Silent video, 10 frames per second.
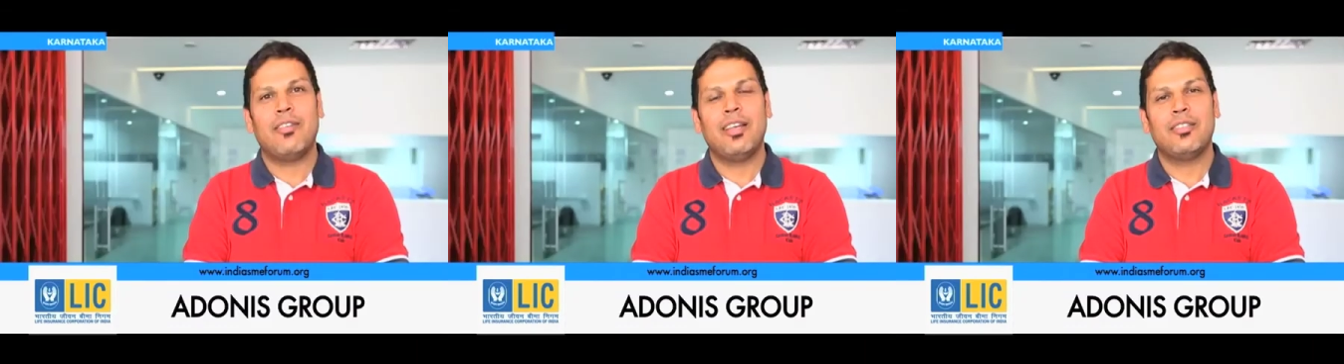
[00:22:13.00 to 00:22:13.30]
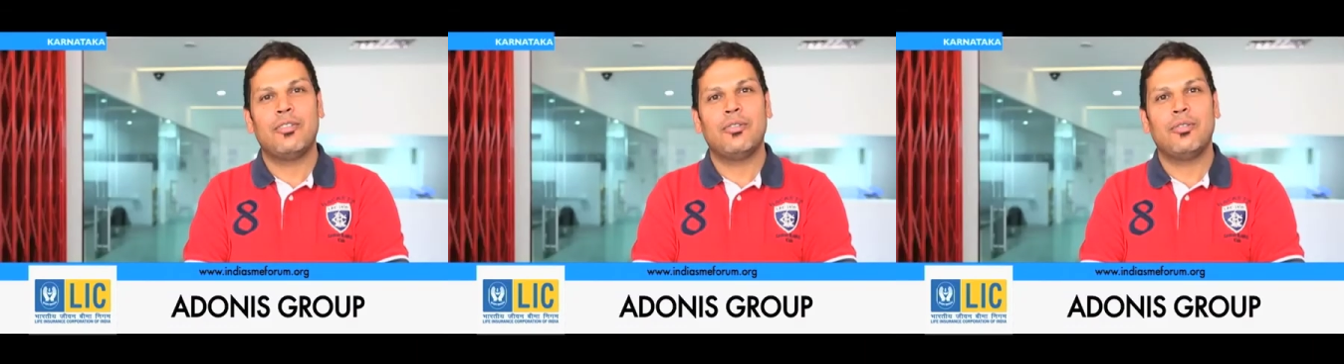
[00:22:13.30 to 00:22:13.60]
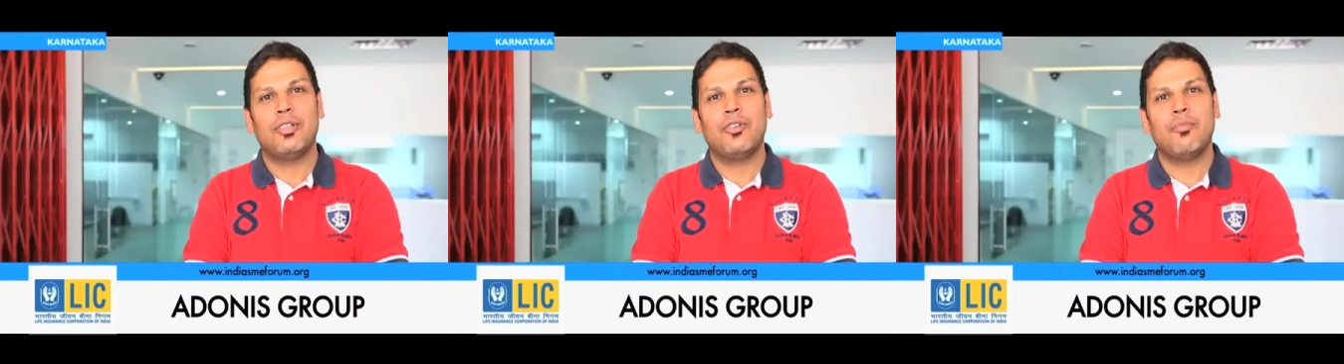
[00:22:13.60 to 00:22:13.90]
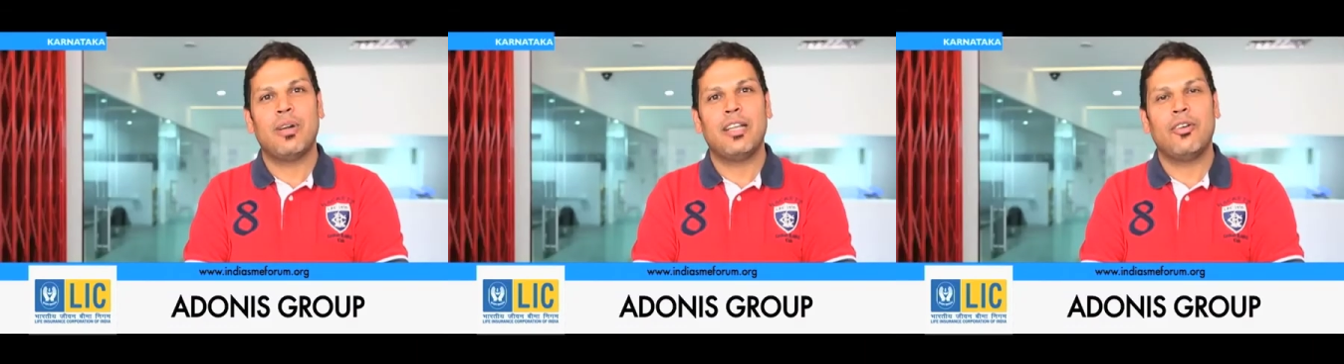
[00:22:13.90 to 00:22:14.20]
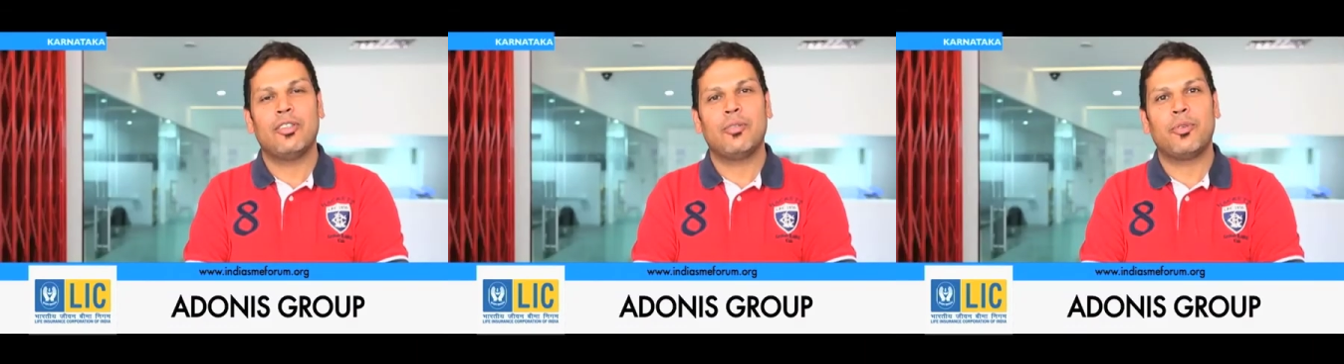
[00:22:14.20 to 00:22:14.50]
advice to new budding
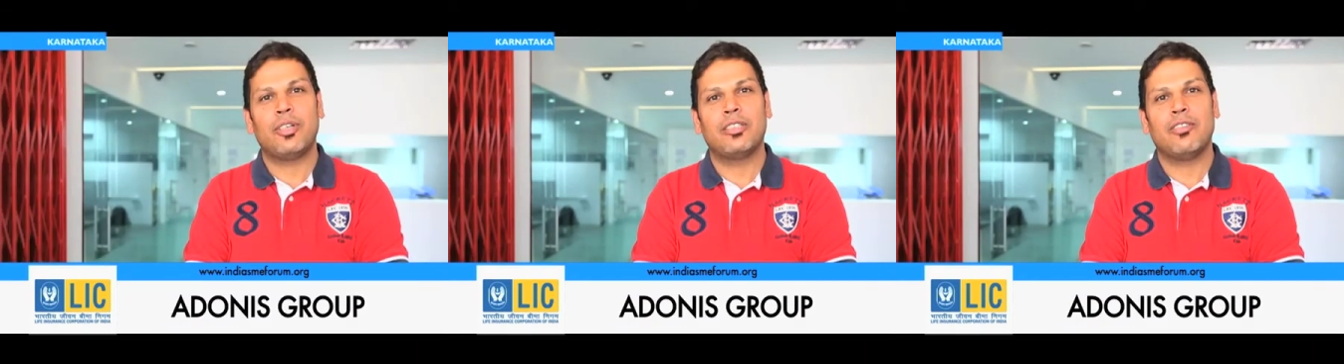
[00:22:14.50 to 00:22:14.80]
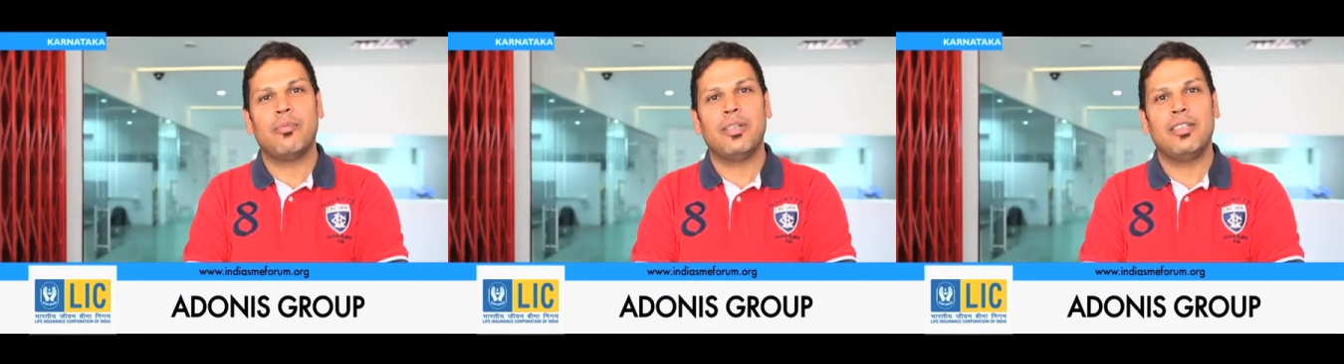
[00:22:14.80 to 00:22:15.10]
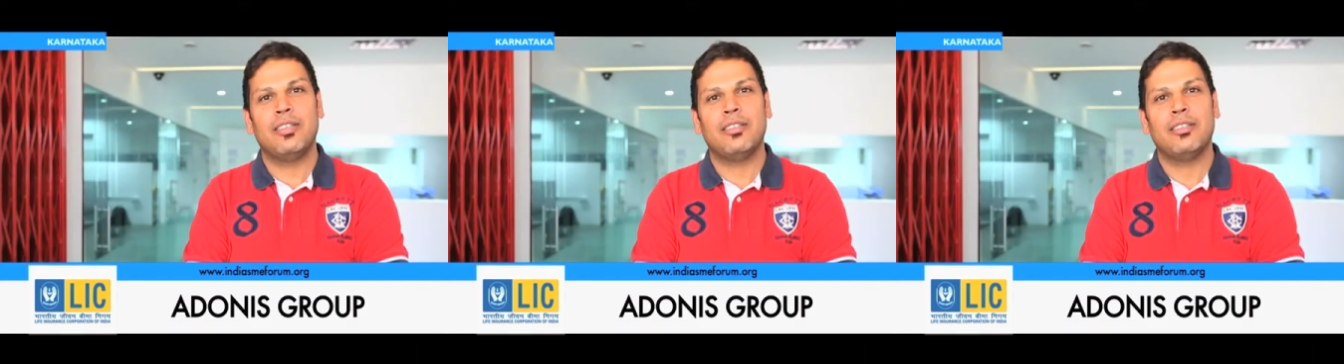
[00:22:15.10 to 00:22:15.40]
entrepreneurs will be,